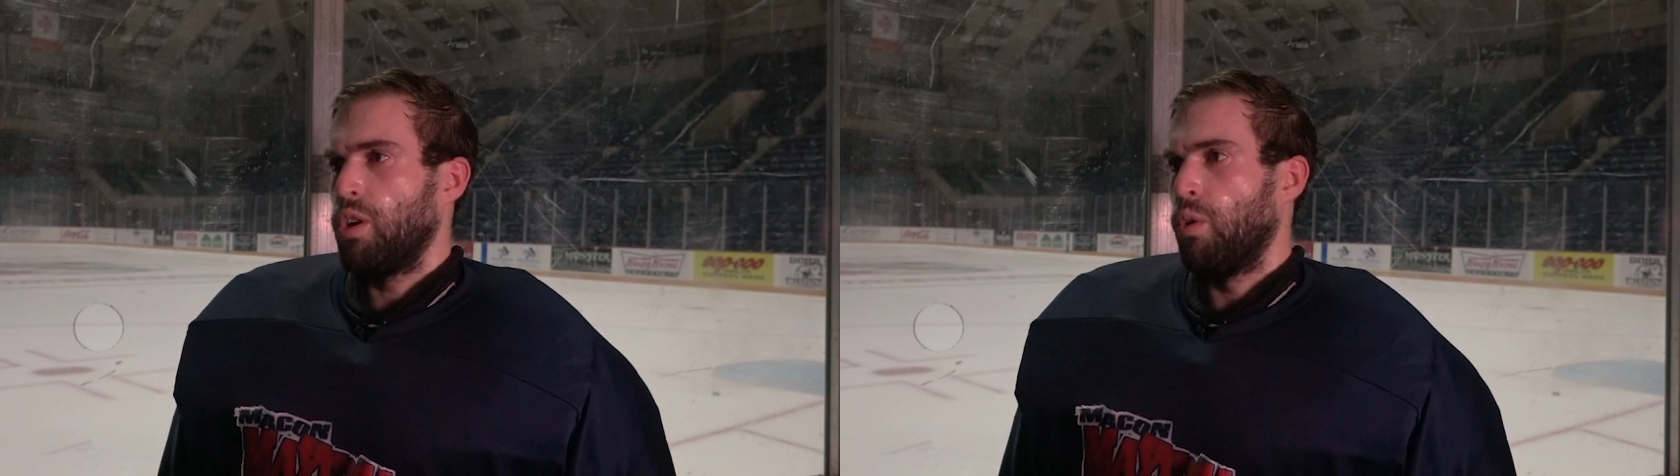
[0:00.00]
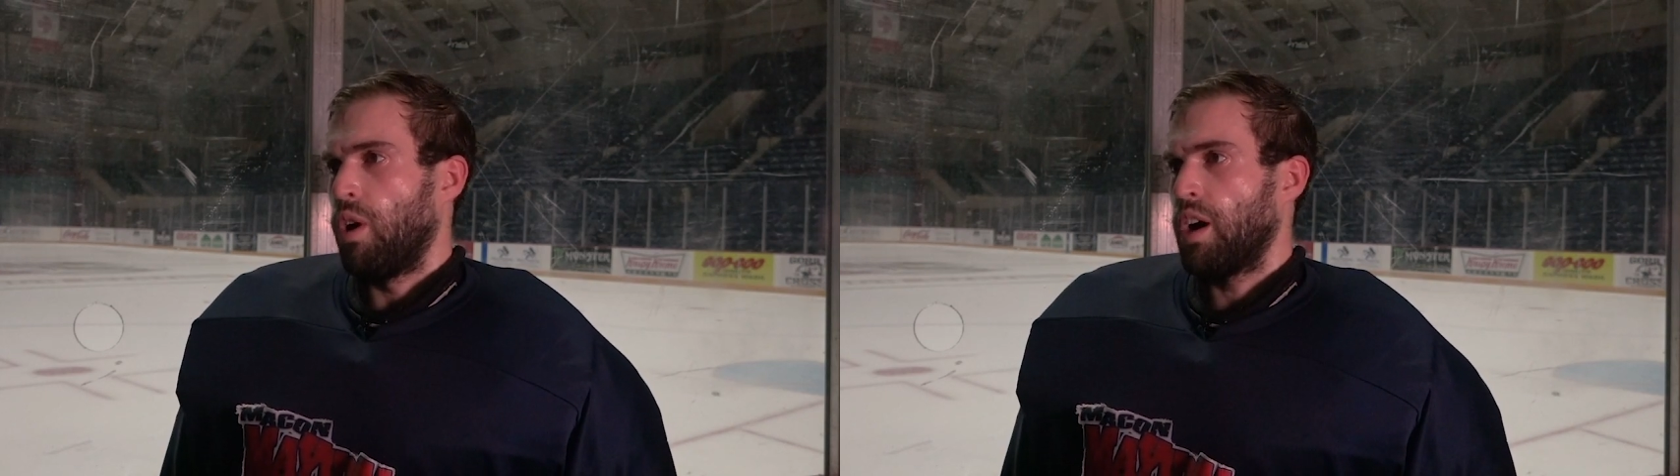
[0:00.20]

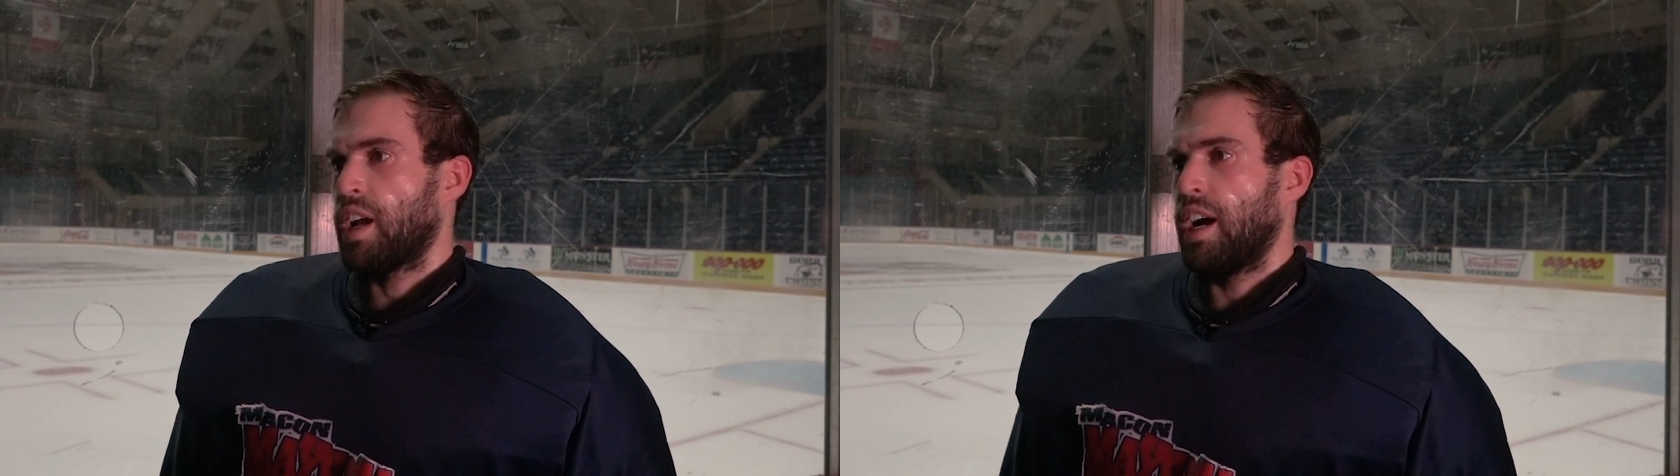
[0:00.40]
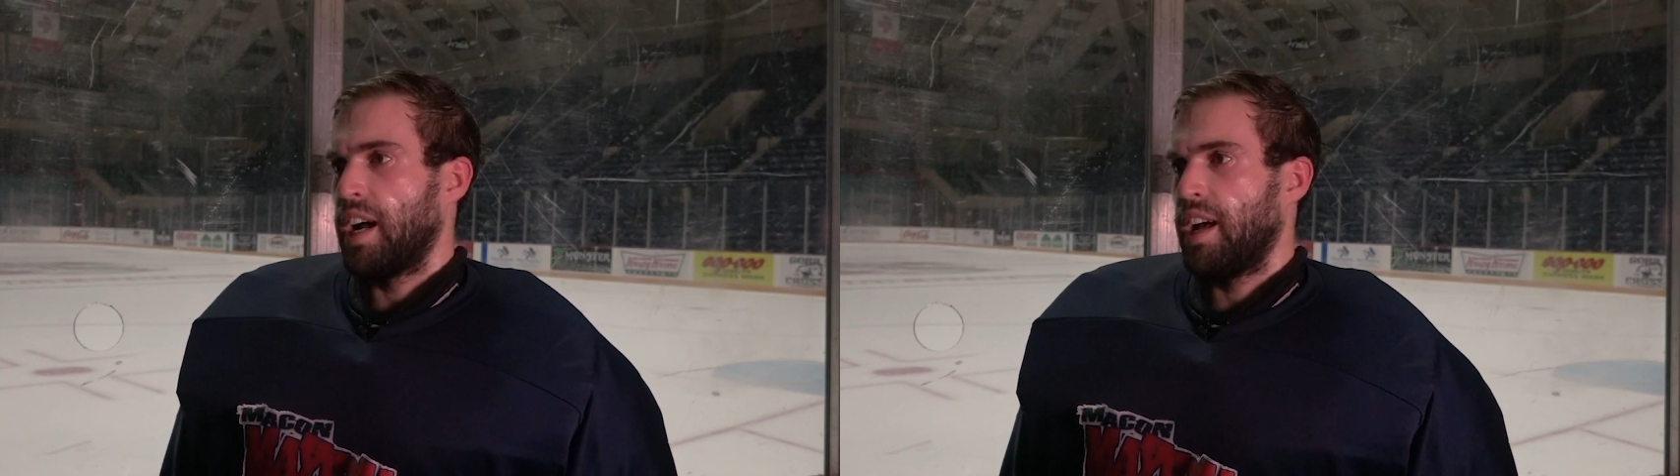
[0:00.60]
you want to
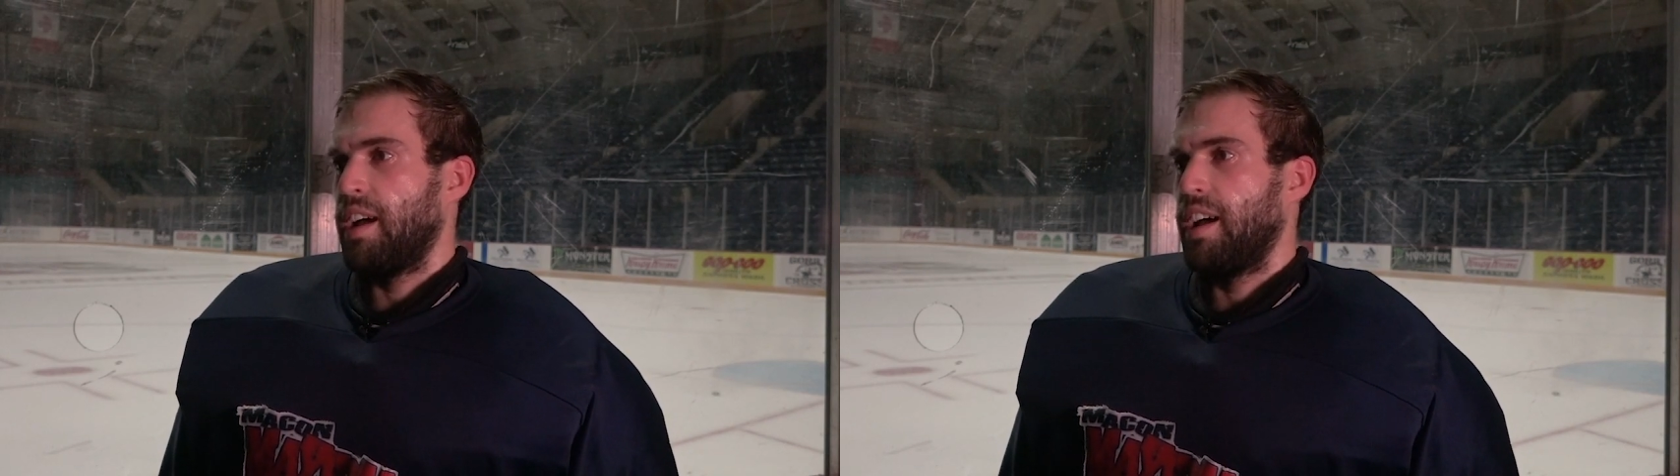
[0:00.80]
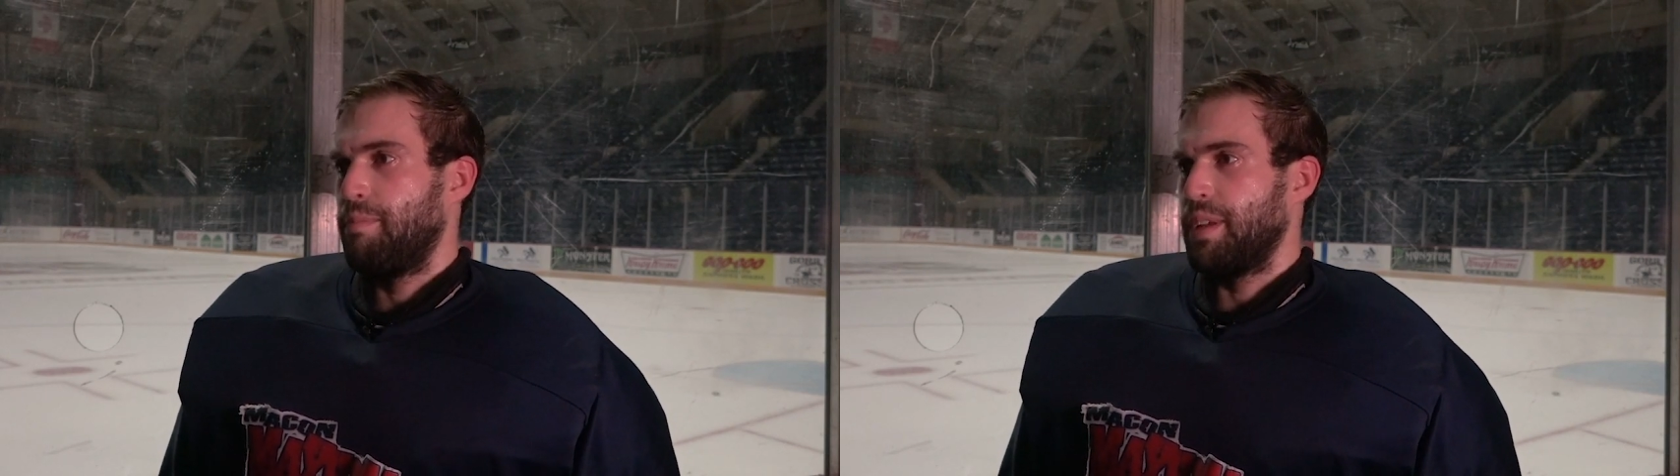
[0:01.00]
kind
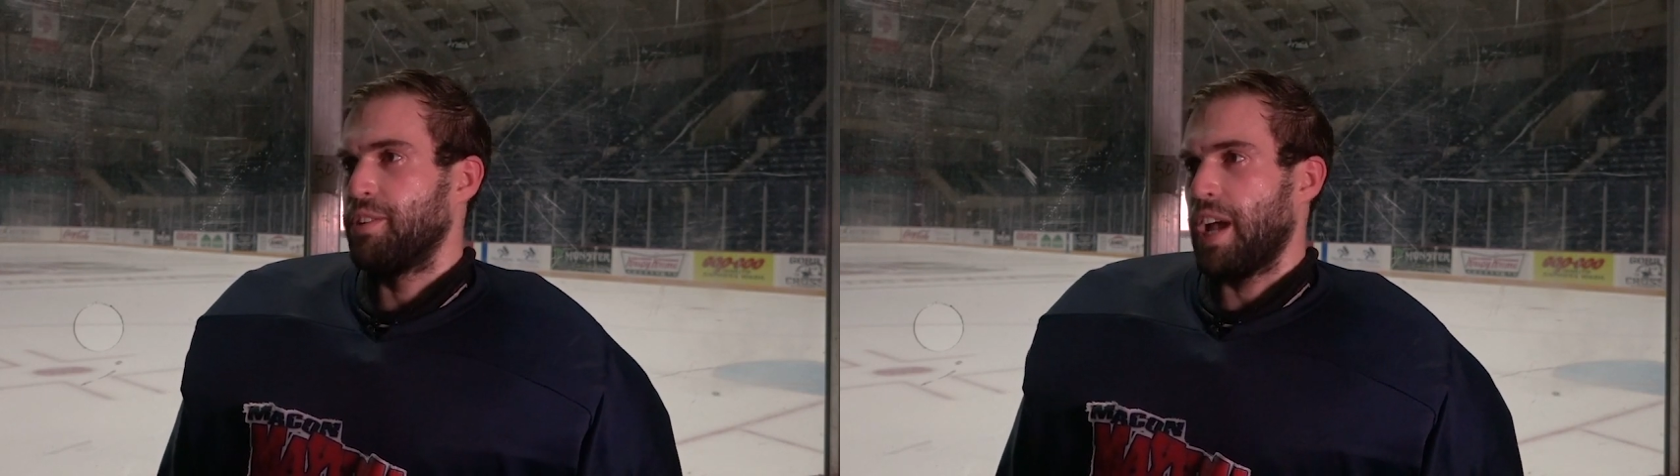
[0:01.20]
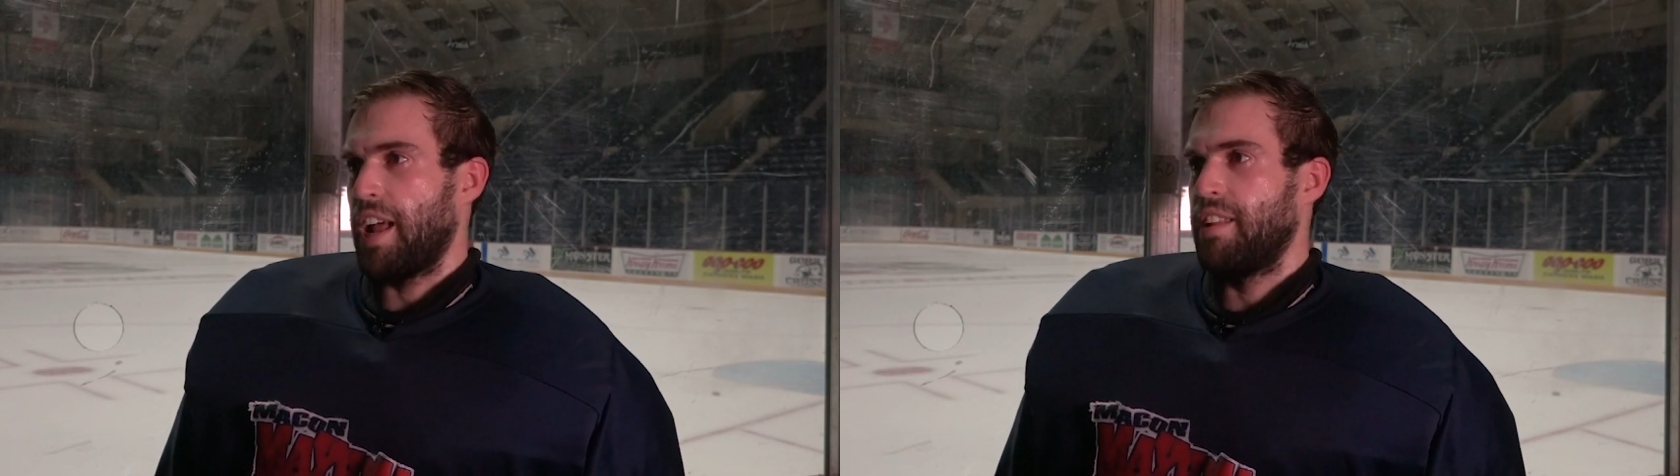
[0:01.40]
of
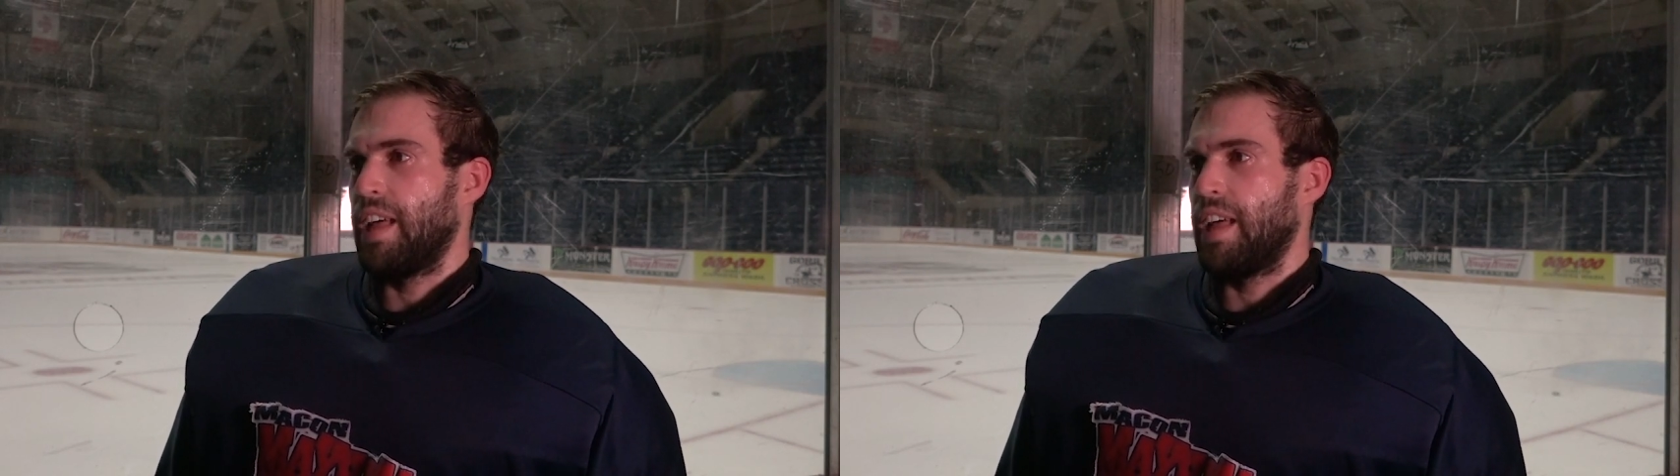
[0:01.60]
be headed in